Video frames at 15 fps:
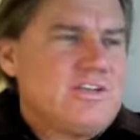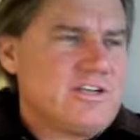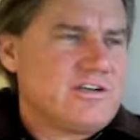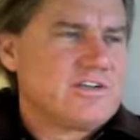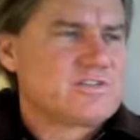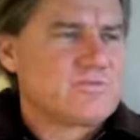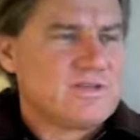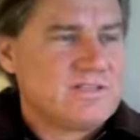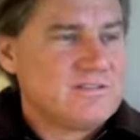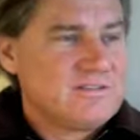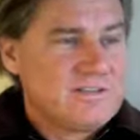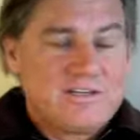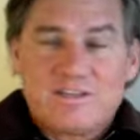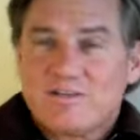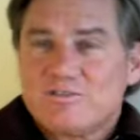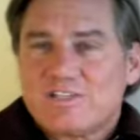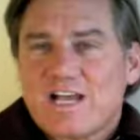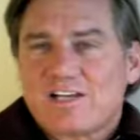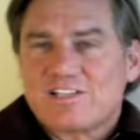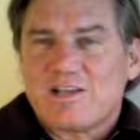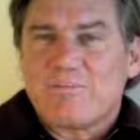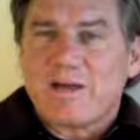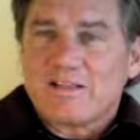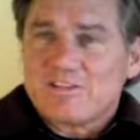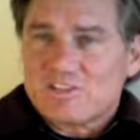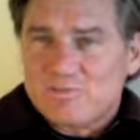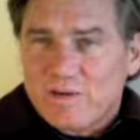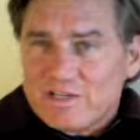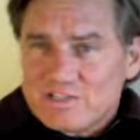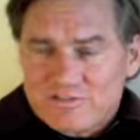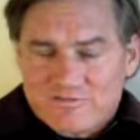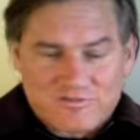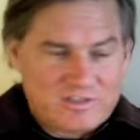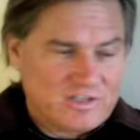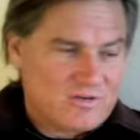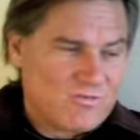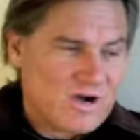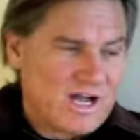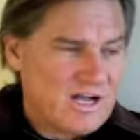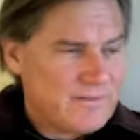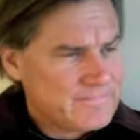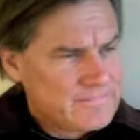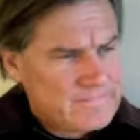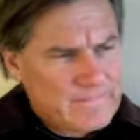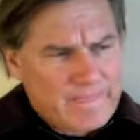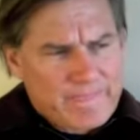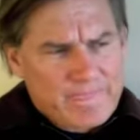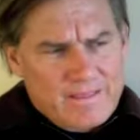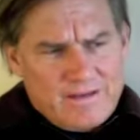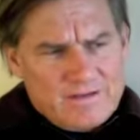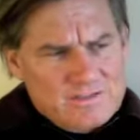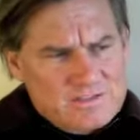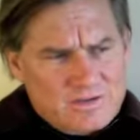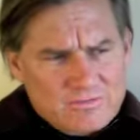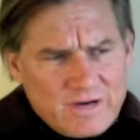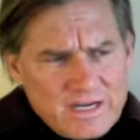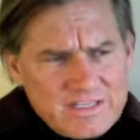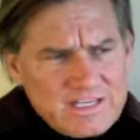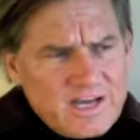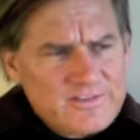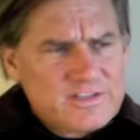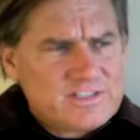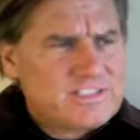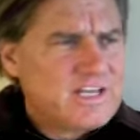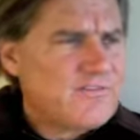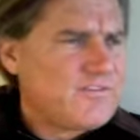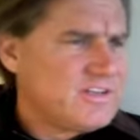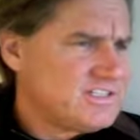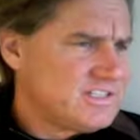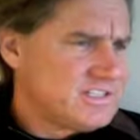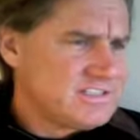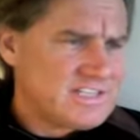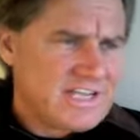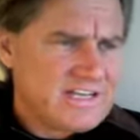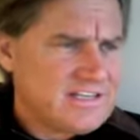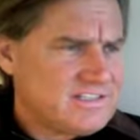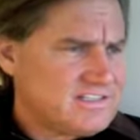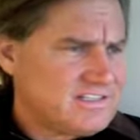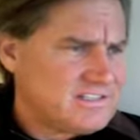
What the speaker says: years when there was actually a balanced budget for a little while. So right now, the deficits and the